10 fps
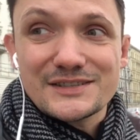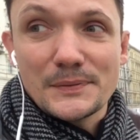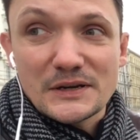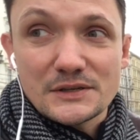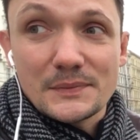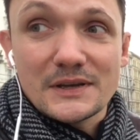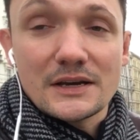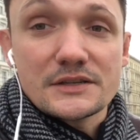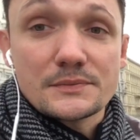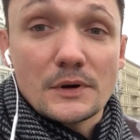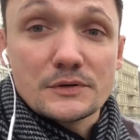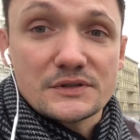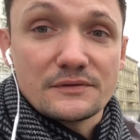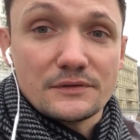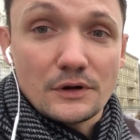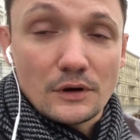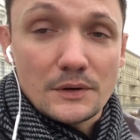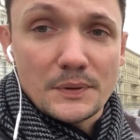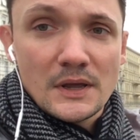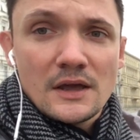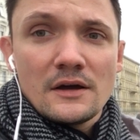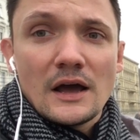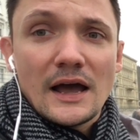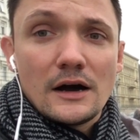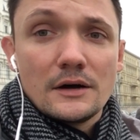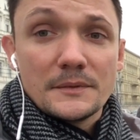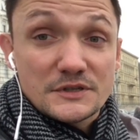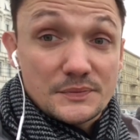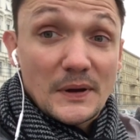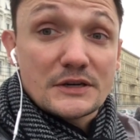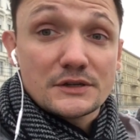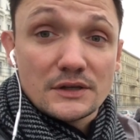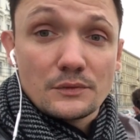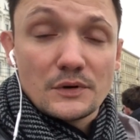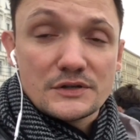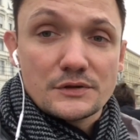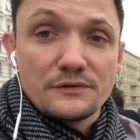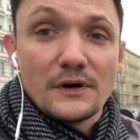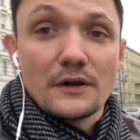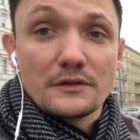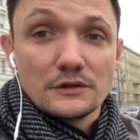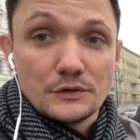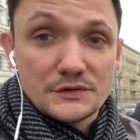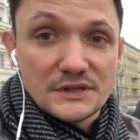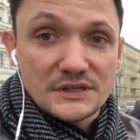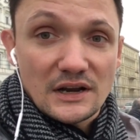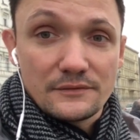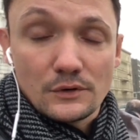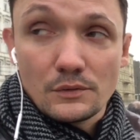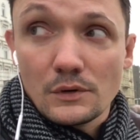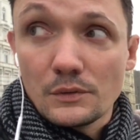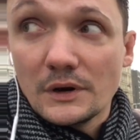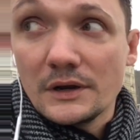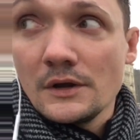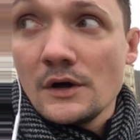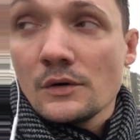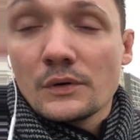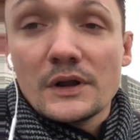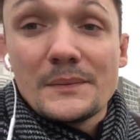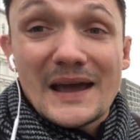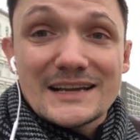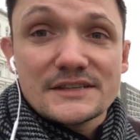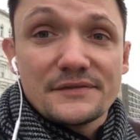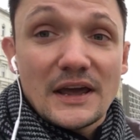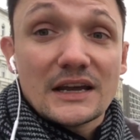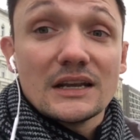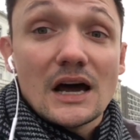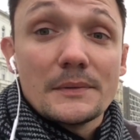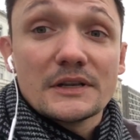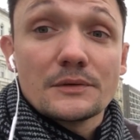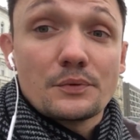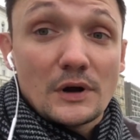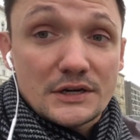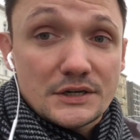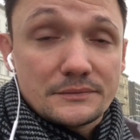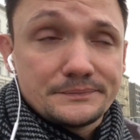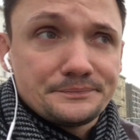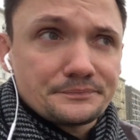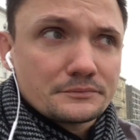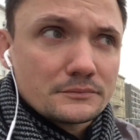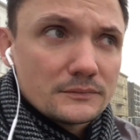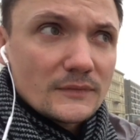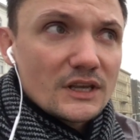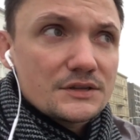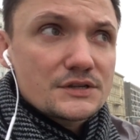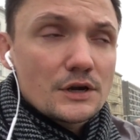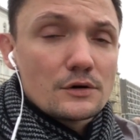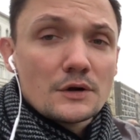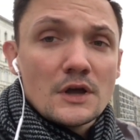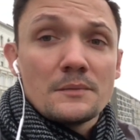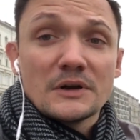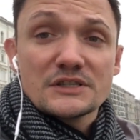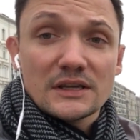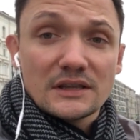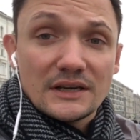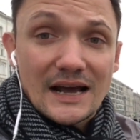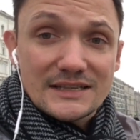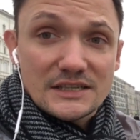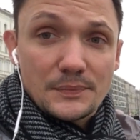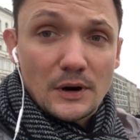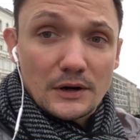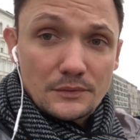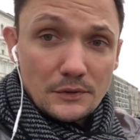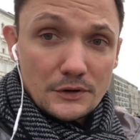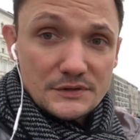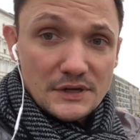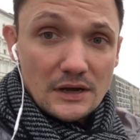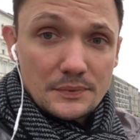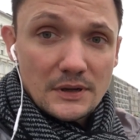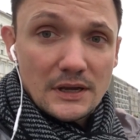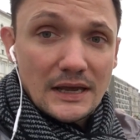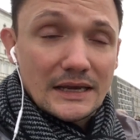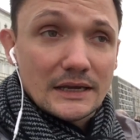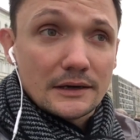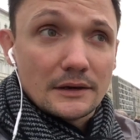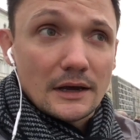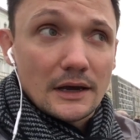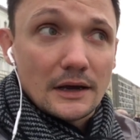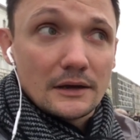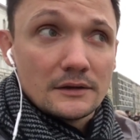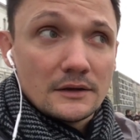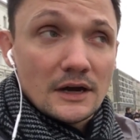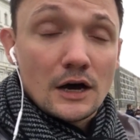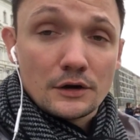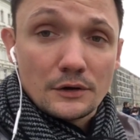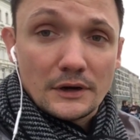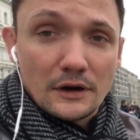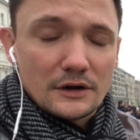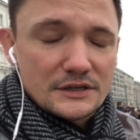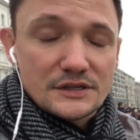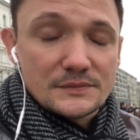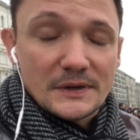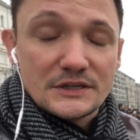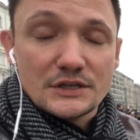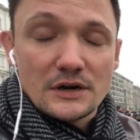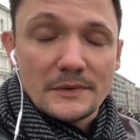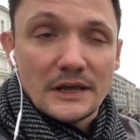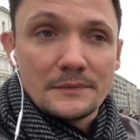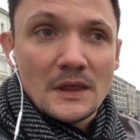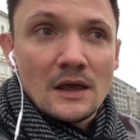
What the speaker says: especially because most of Europe, especially the ones who fought on the losing side of World War I, were in a massive economic depression. So much like the Nazi Party rose up in in Germany,